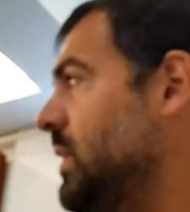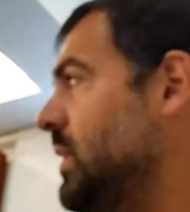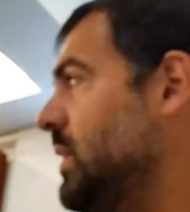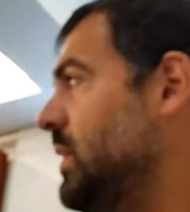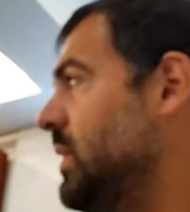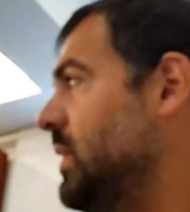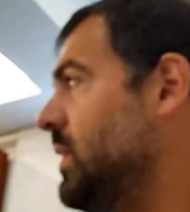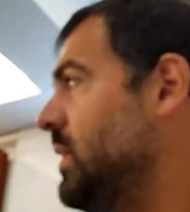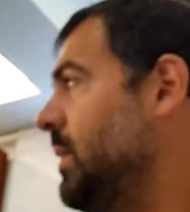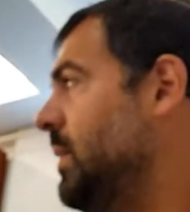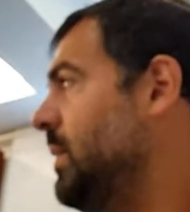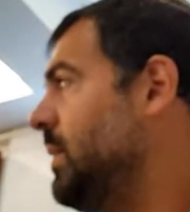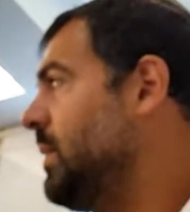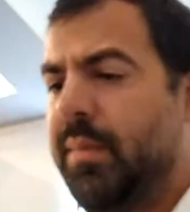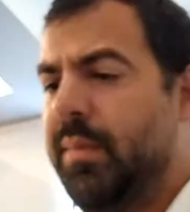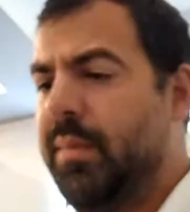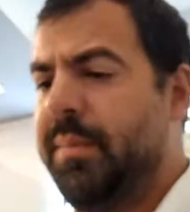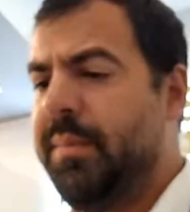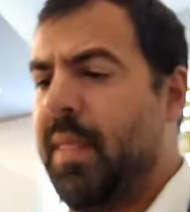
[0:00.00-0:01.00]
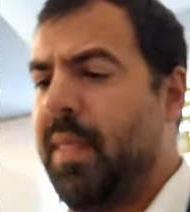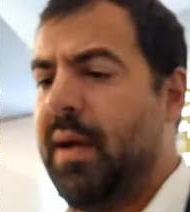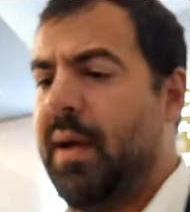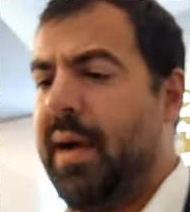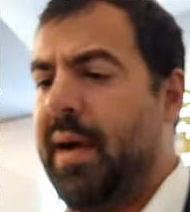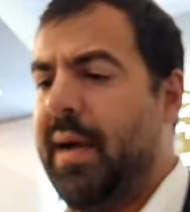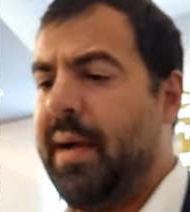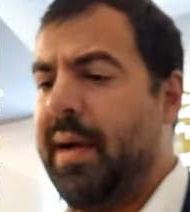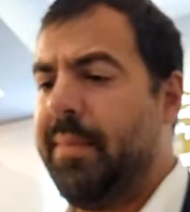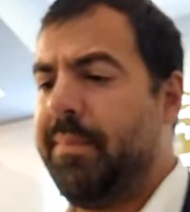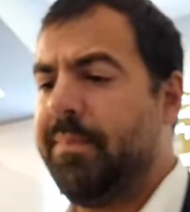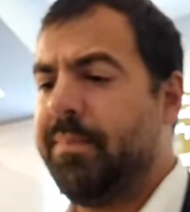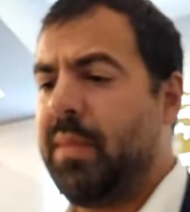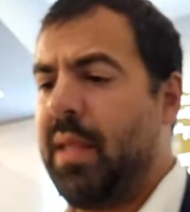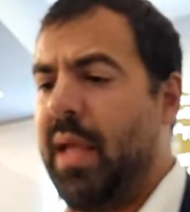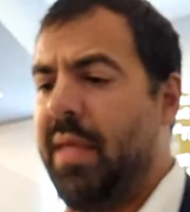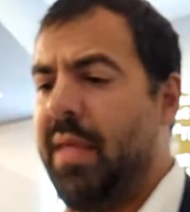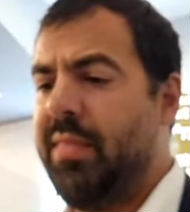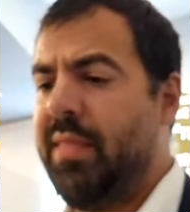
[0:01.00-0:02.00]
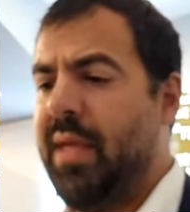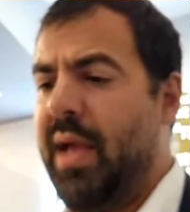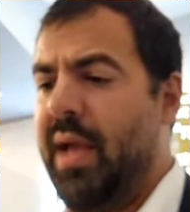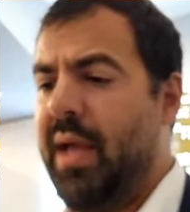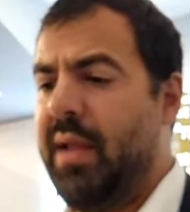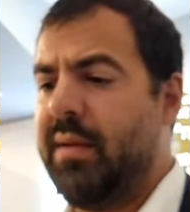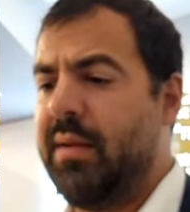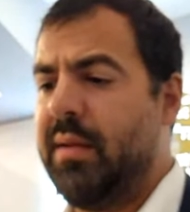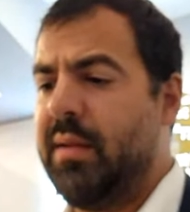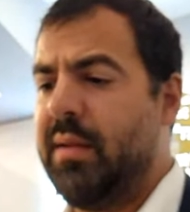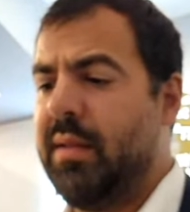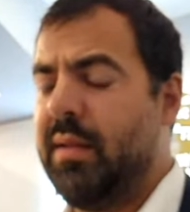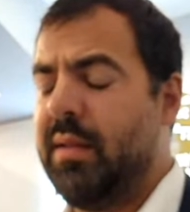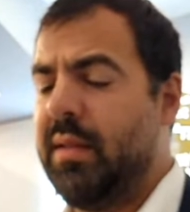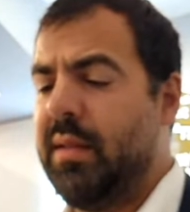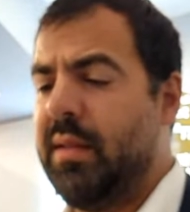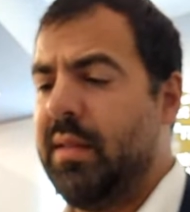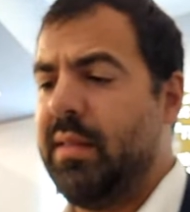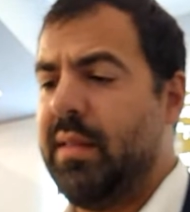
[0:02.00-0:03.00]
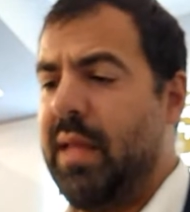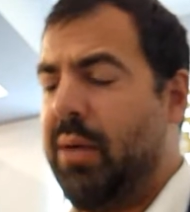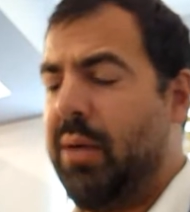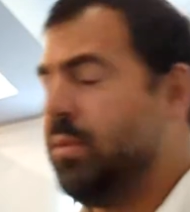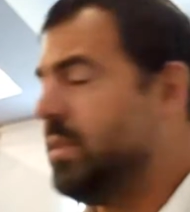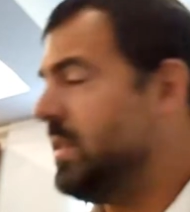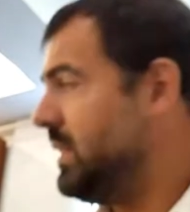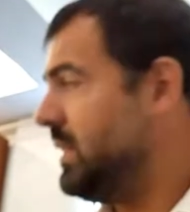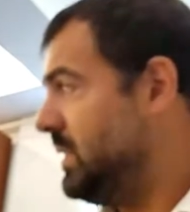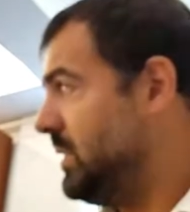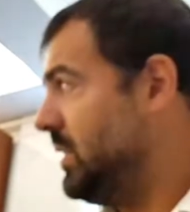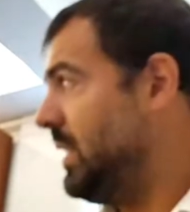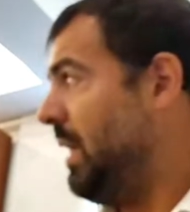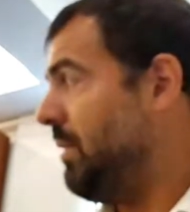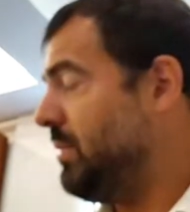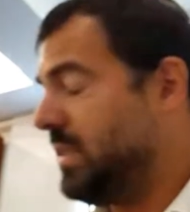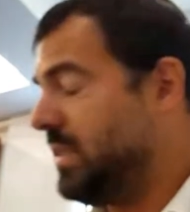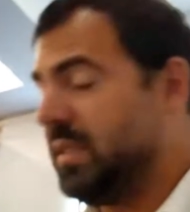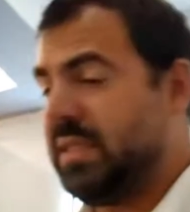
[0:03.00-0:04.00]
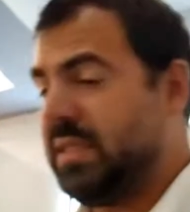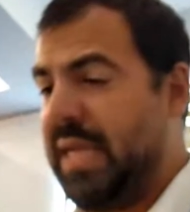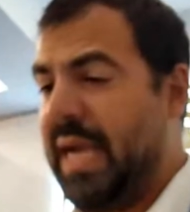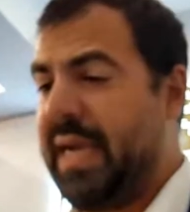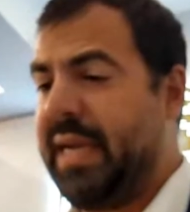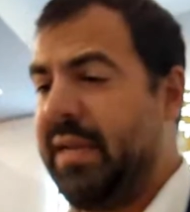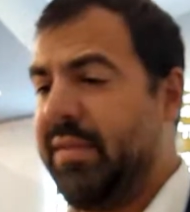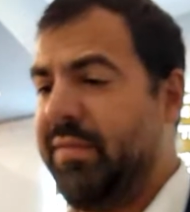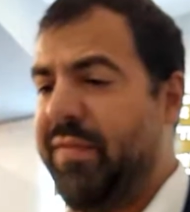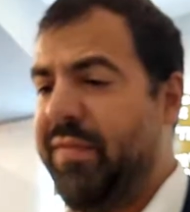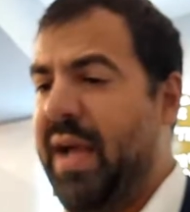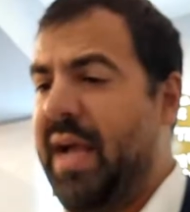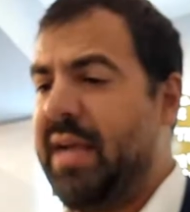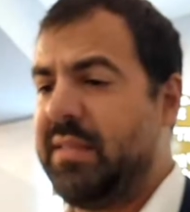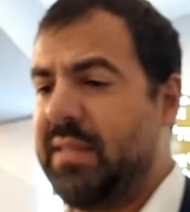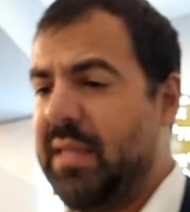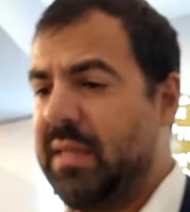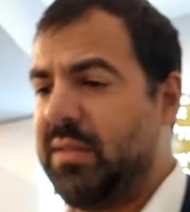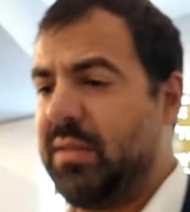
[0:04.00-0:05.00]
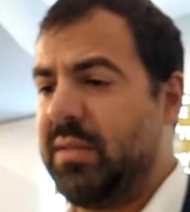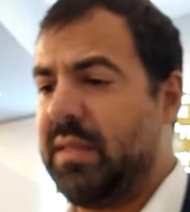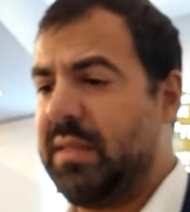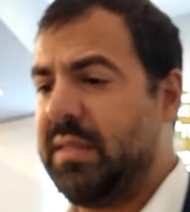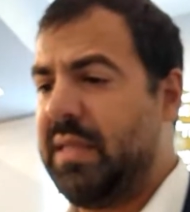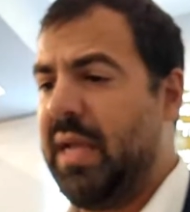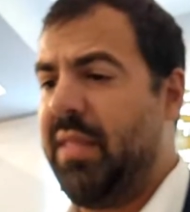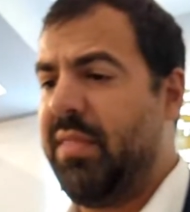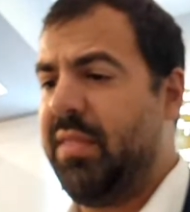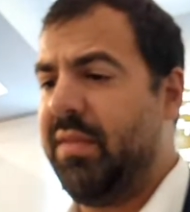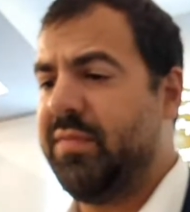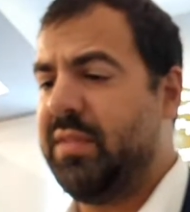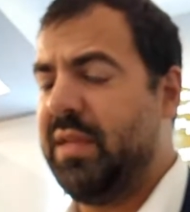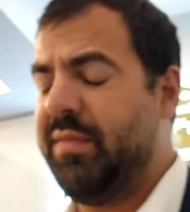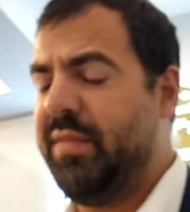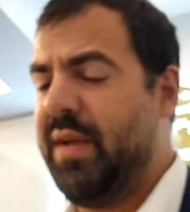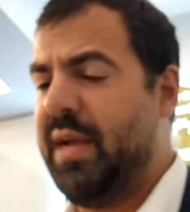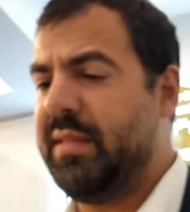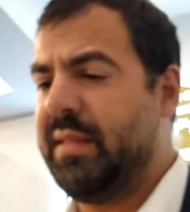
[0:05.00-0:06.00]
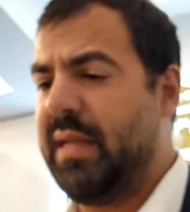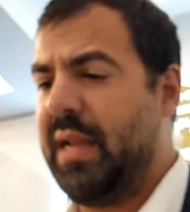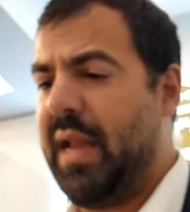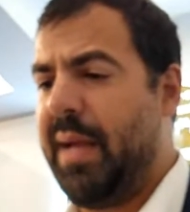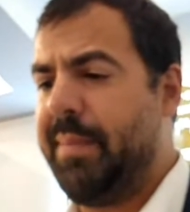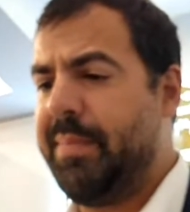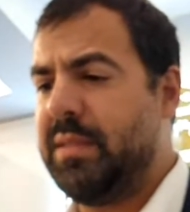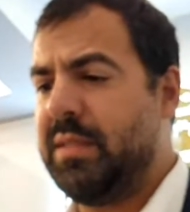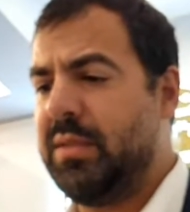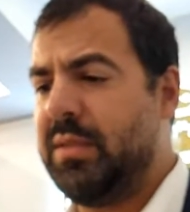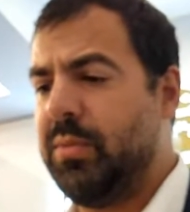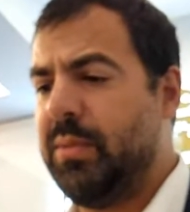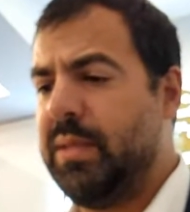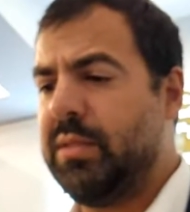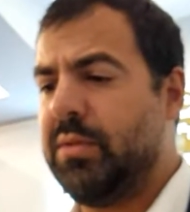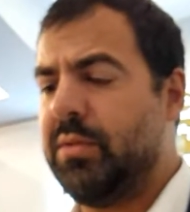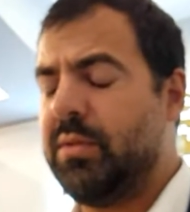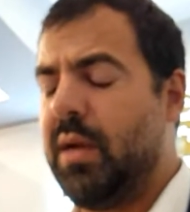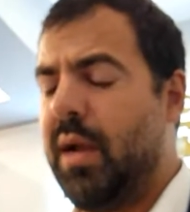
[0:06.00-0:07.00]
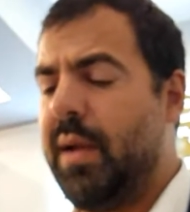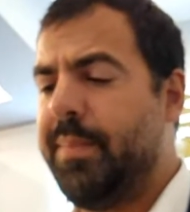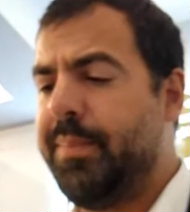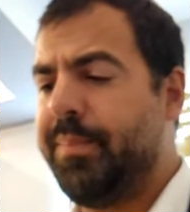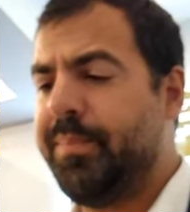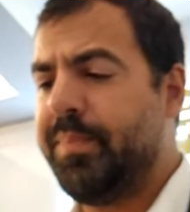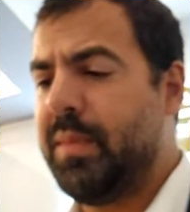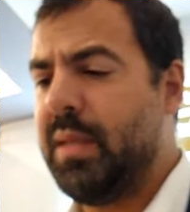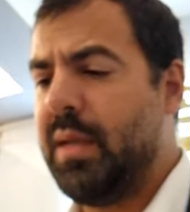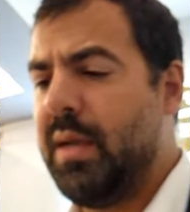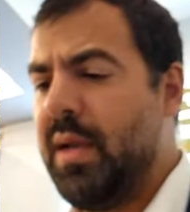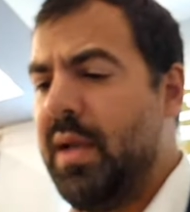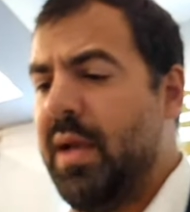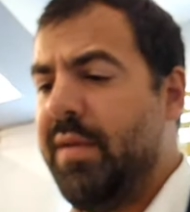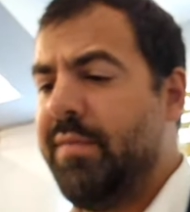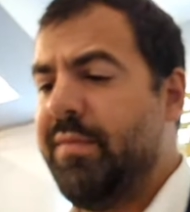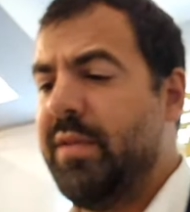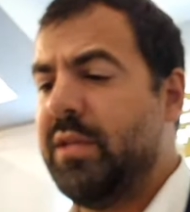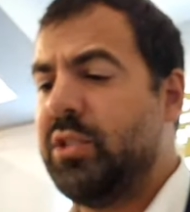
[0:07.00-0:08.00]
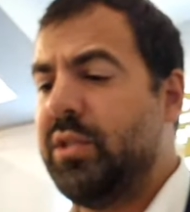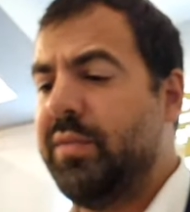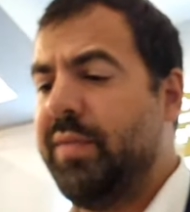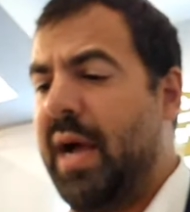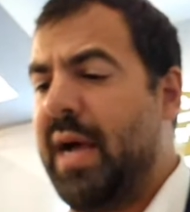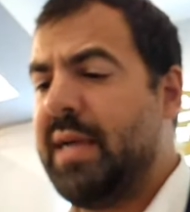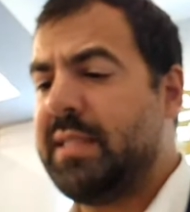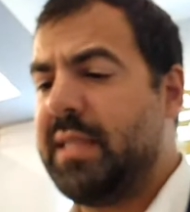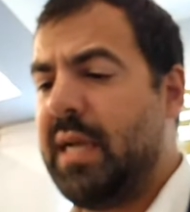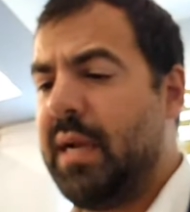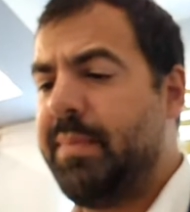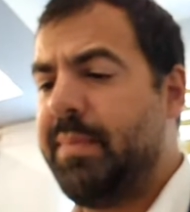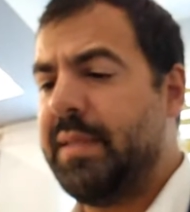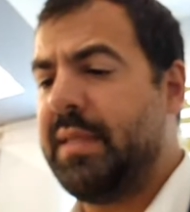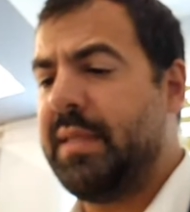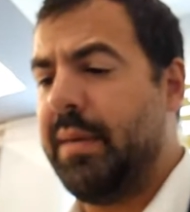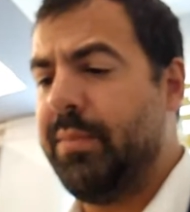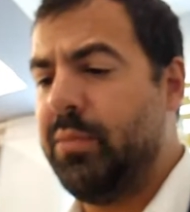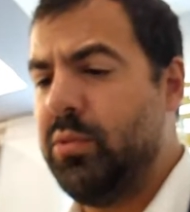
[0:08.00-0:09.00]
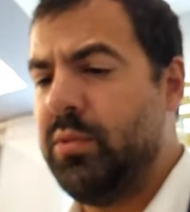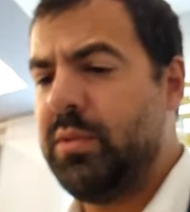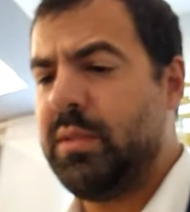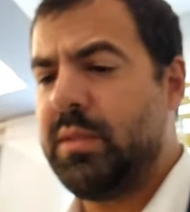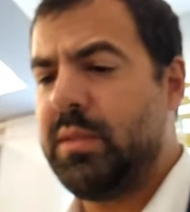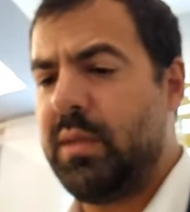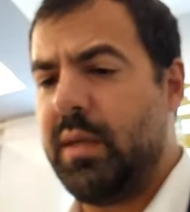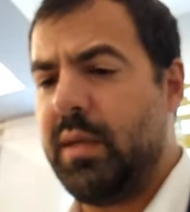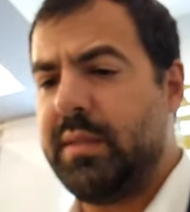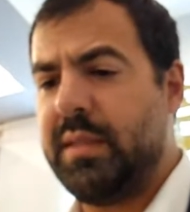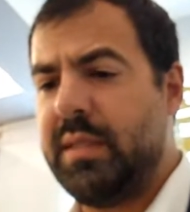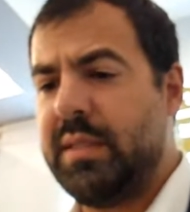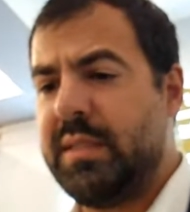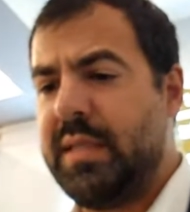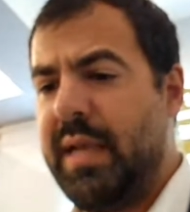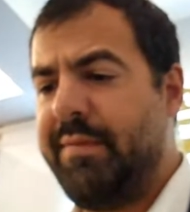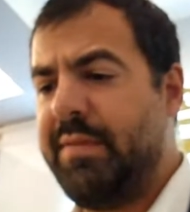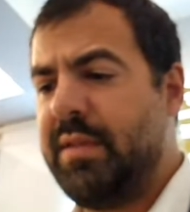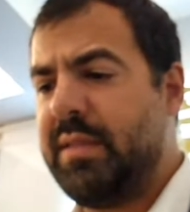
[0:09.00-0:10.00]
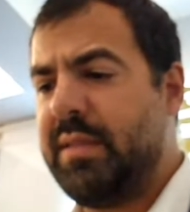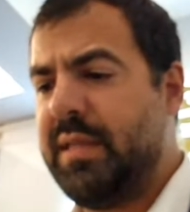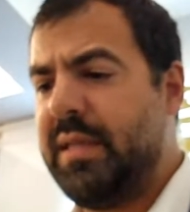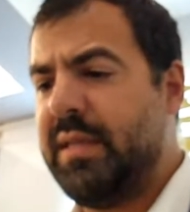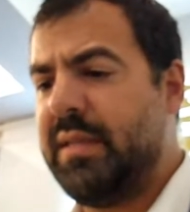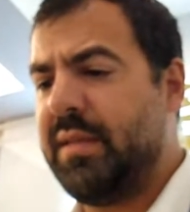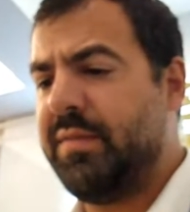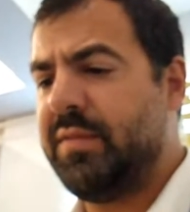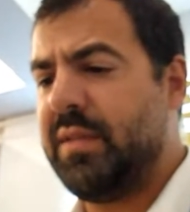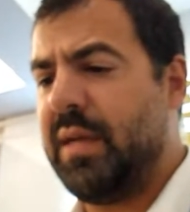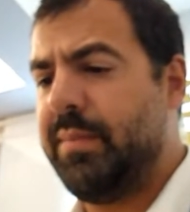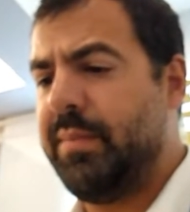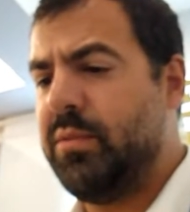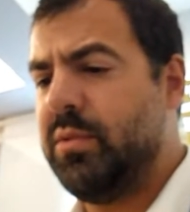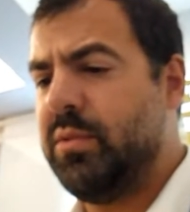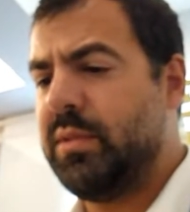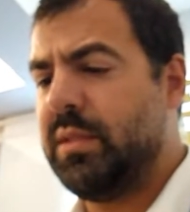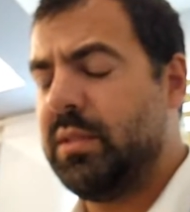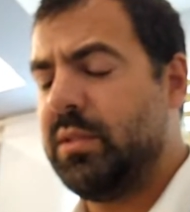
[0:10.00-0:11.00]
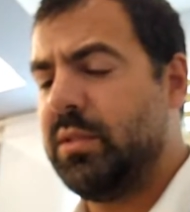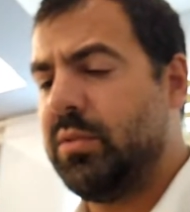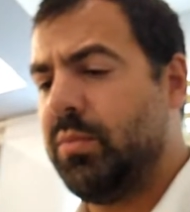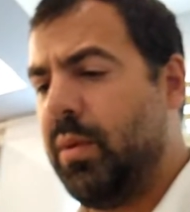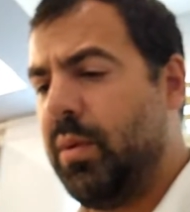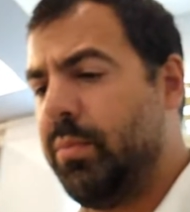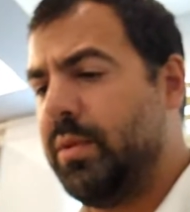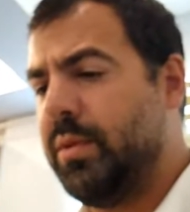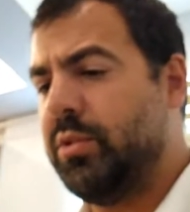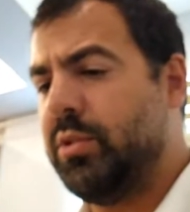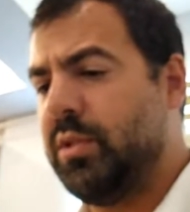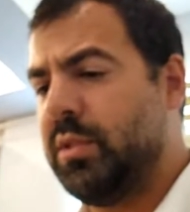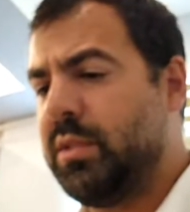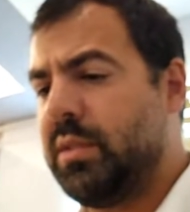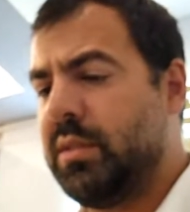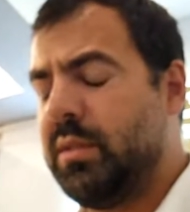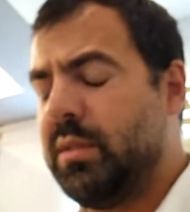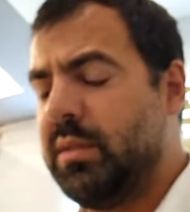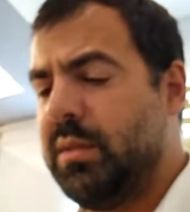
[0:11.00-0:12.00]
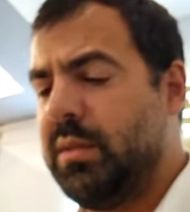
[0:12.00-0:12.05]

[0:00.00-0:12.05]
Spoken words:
people, it weakens the army. And then that was the second fast. That's on the 10th of Tibet. That happens in the wintertime. Veshiva Asar B'Tammuz, on the 17th of Tammuz, which is the one we just